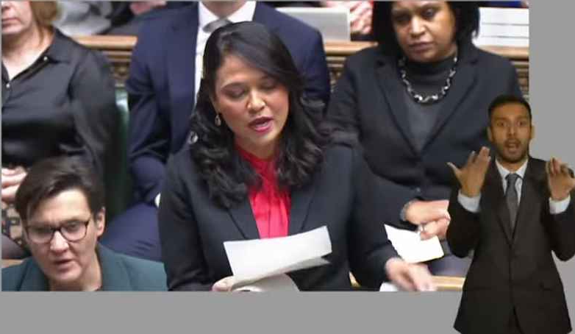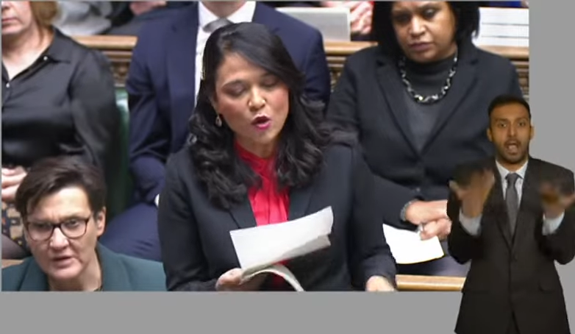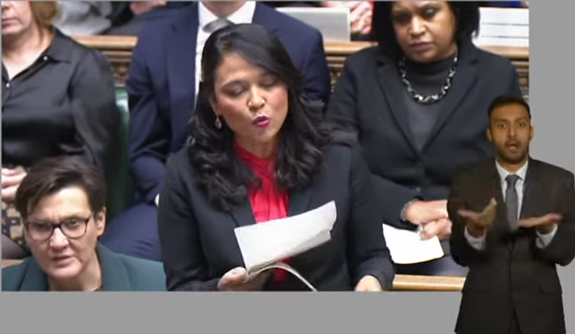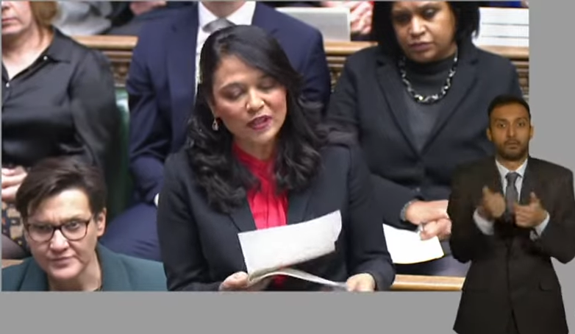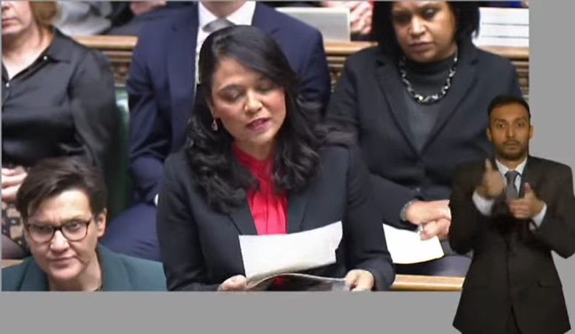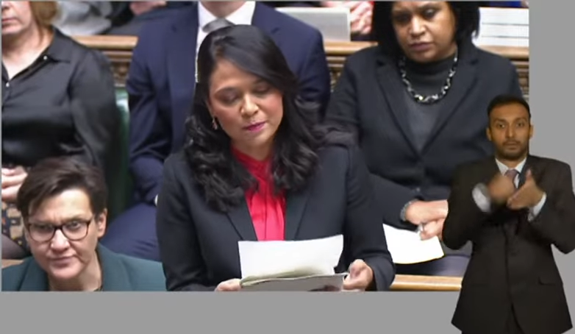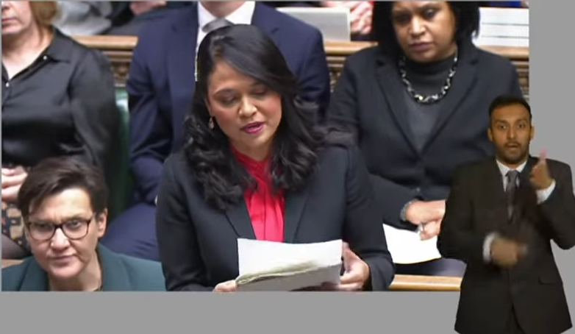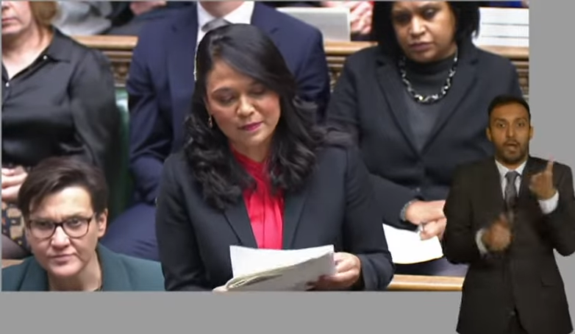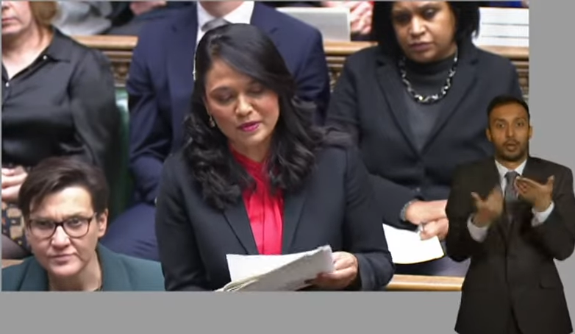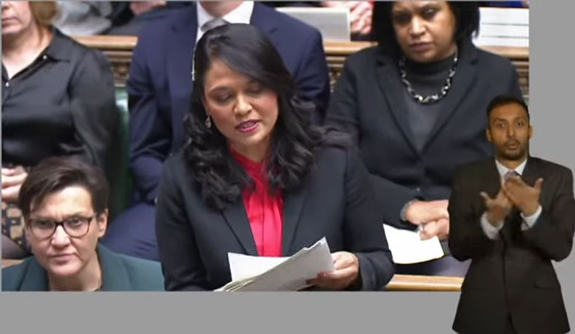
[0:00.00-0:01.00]
Speaker 1: Will the
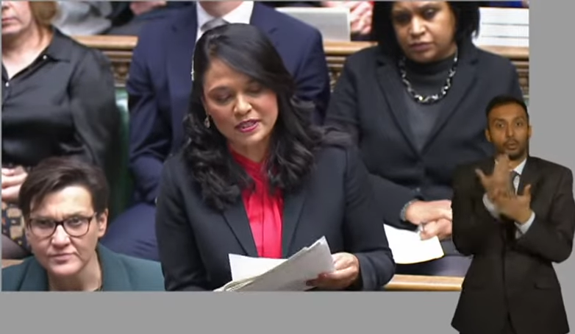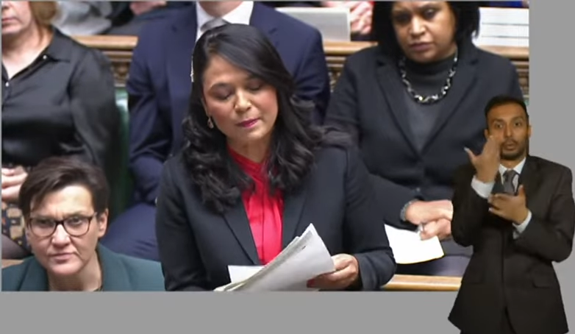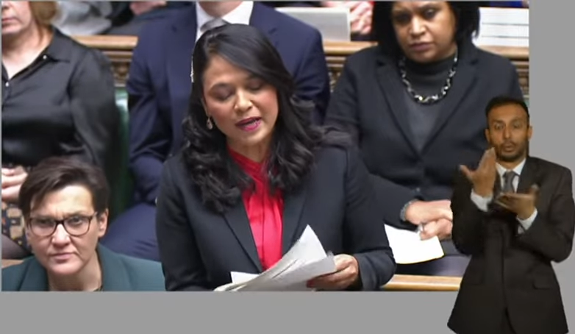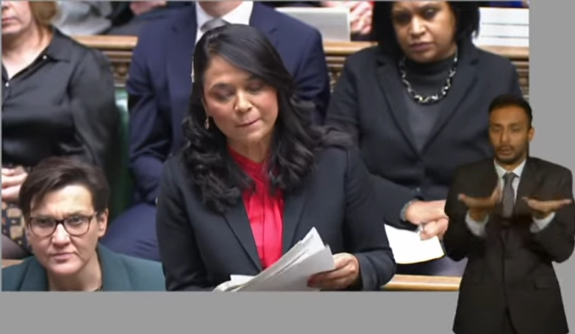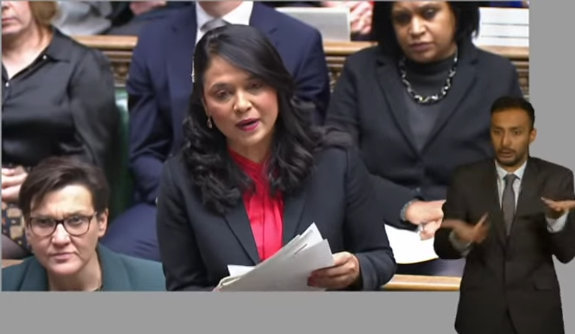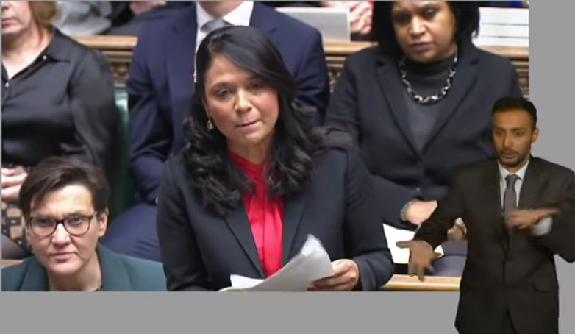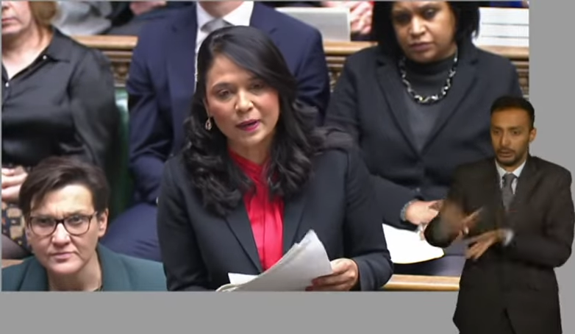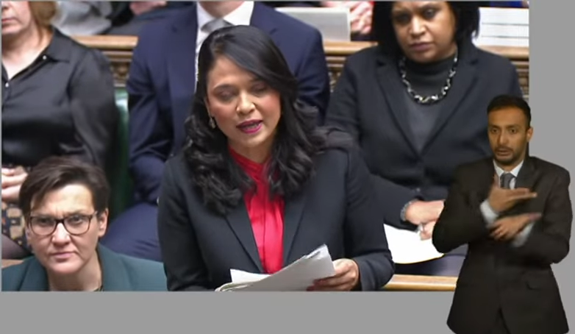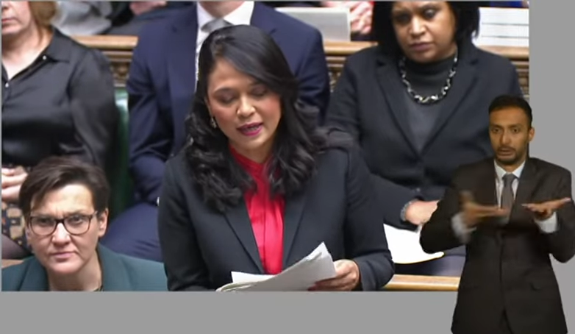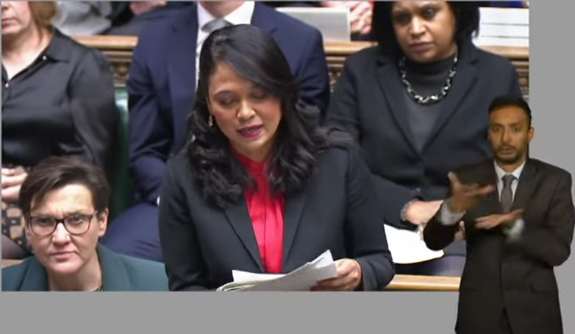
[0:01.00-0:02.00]
Prime Minister make
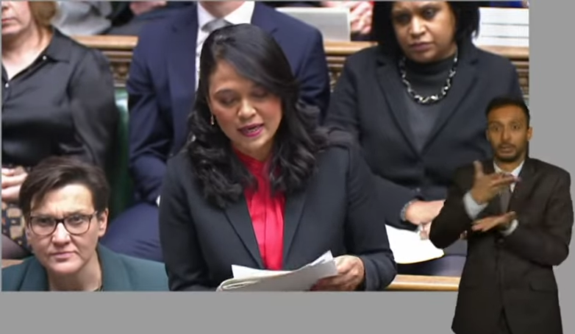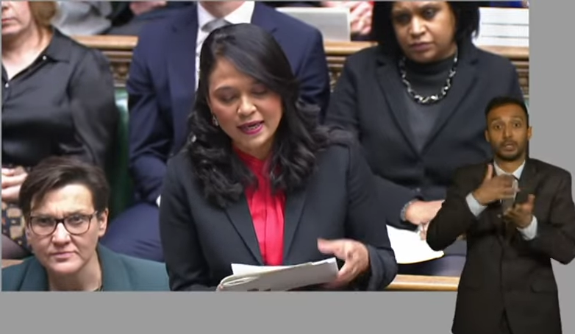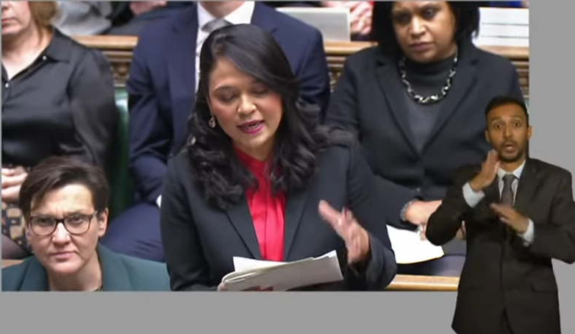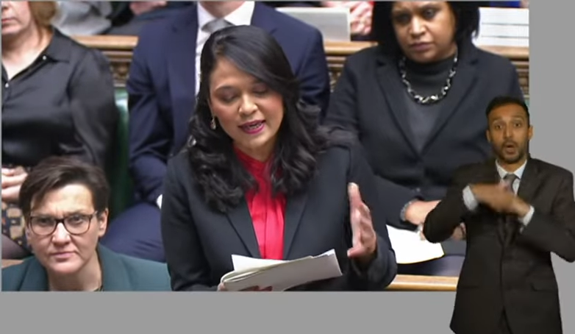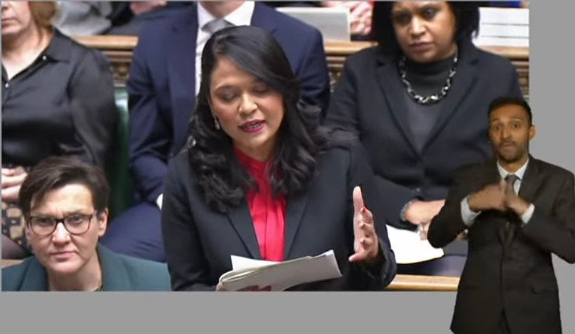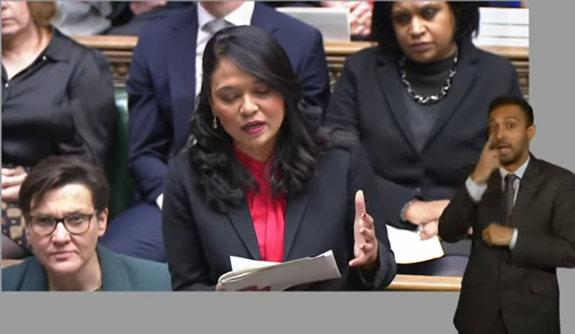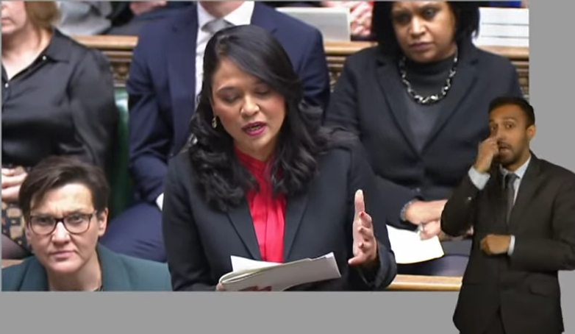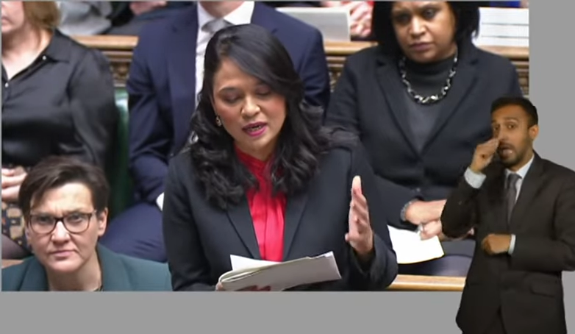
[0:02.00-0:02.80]
public legal,